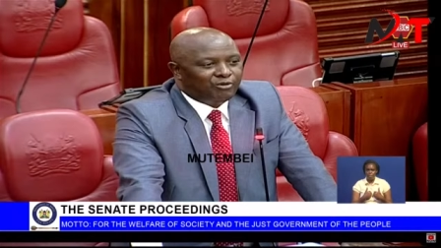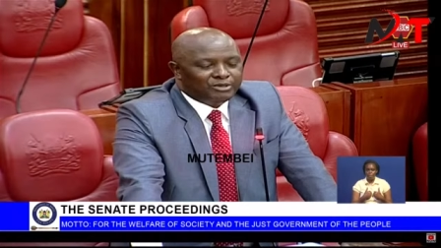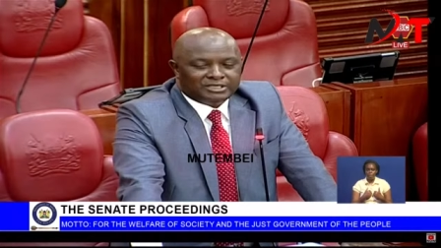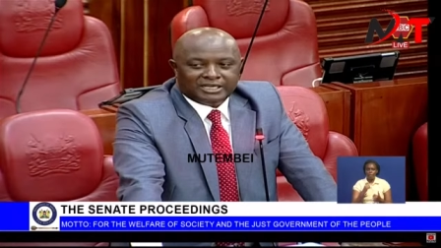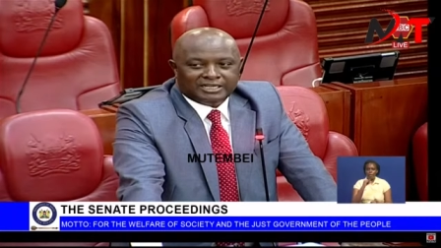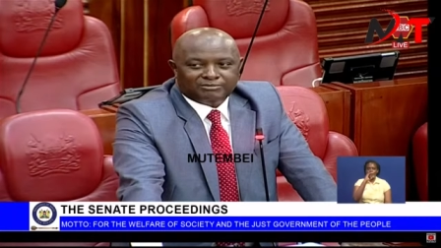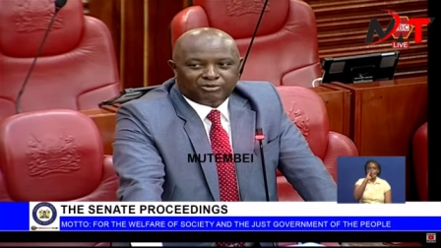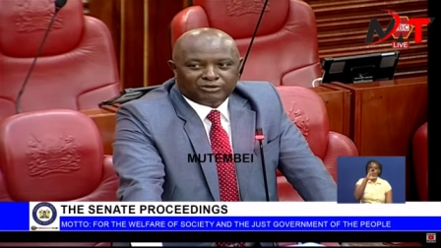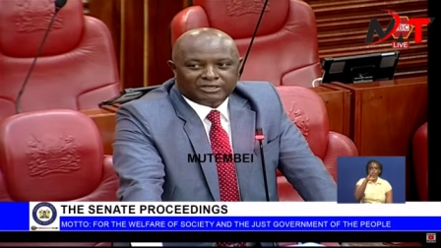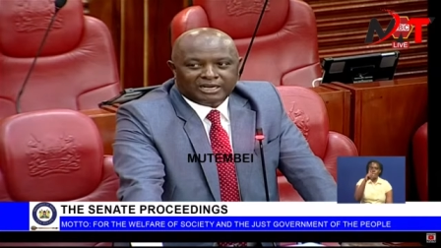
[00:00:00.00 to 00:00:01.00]
committee has
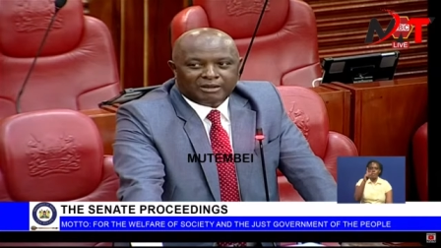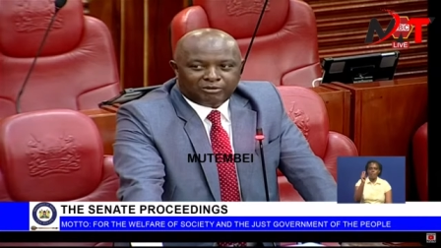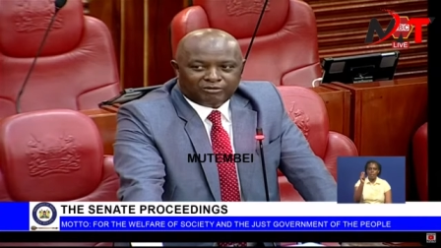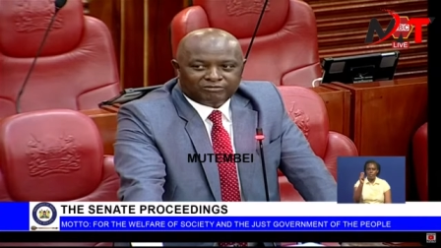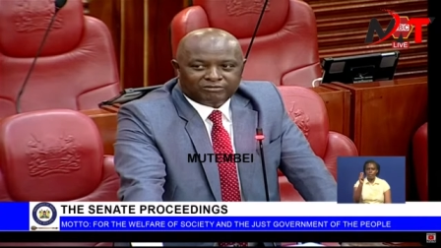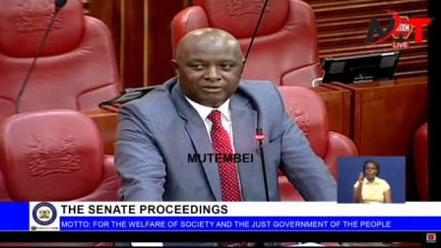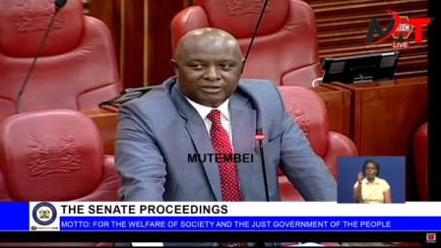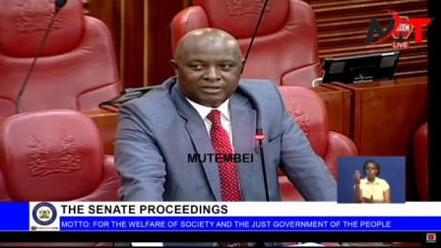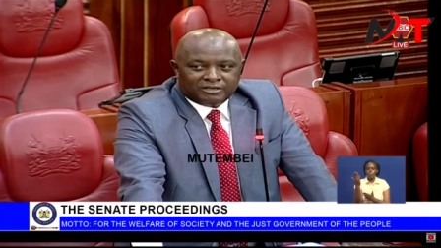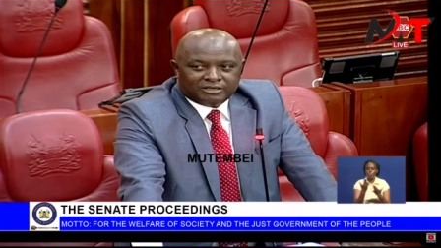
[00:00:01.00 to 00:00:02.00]
brought a number
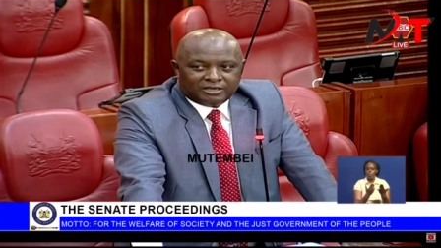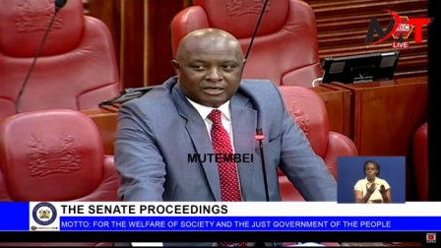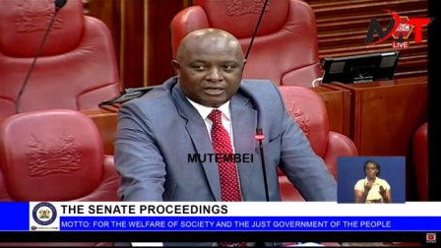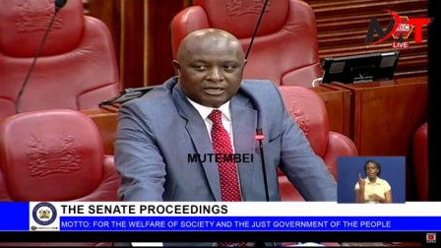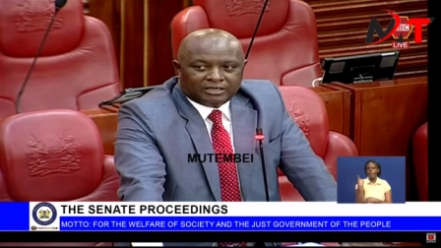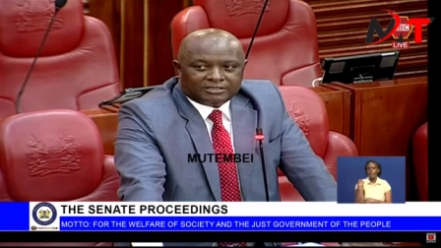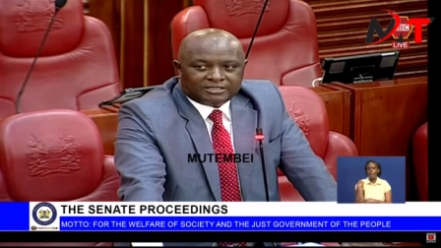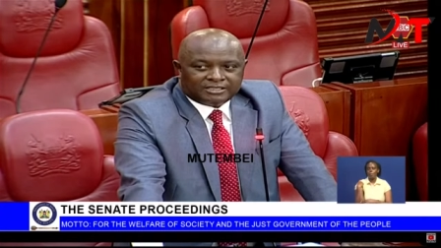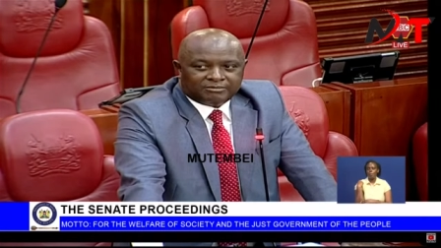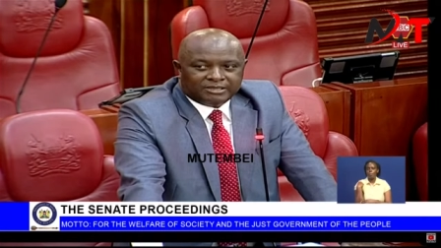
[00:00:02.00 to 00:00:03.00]
of uh,
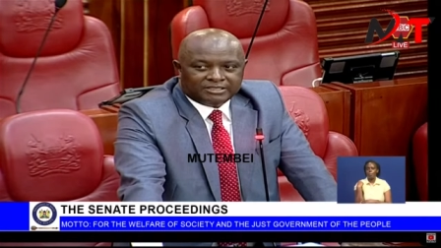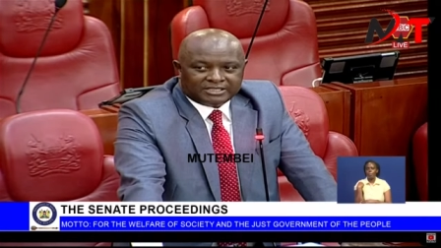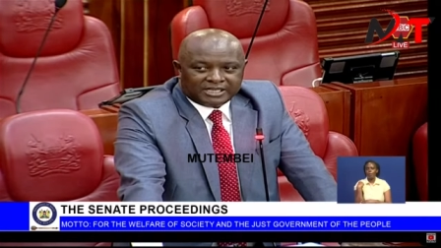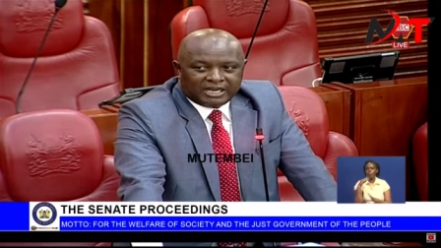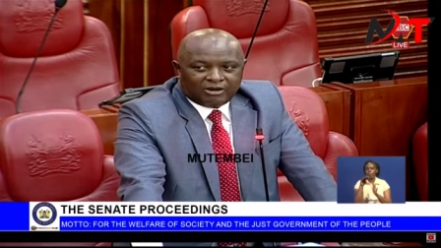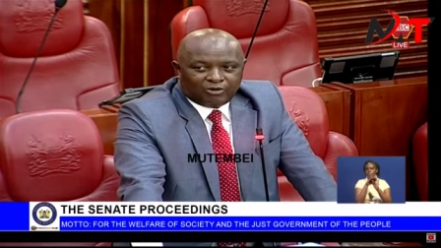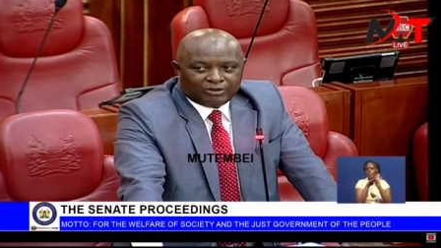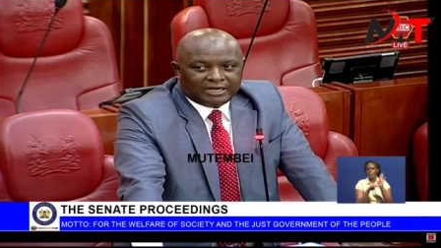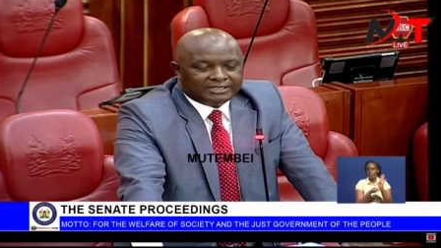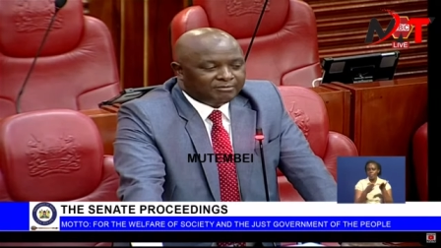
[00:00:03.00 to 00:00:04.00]
statements here
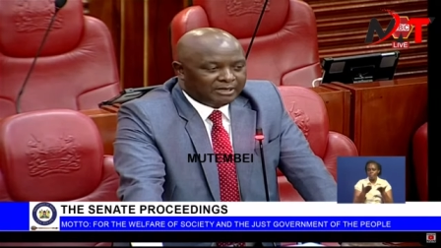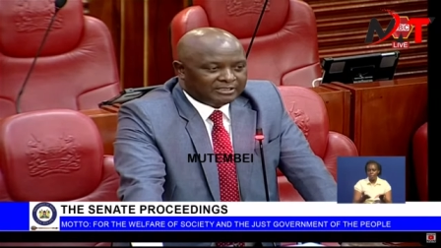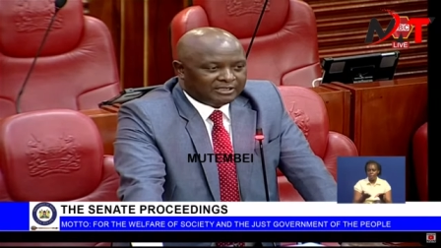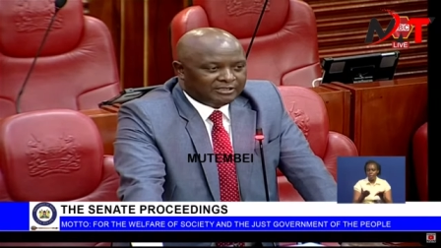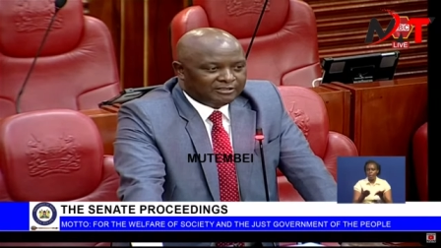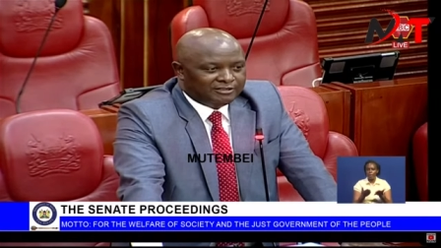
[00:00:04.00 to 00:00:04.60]
on that matter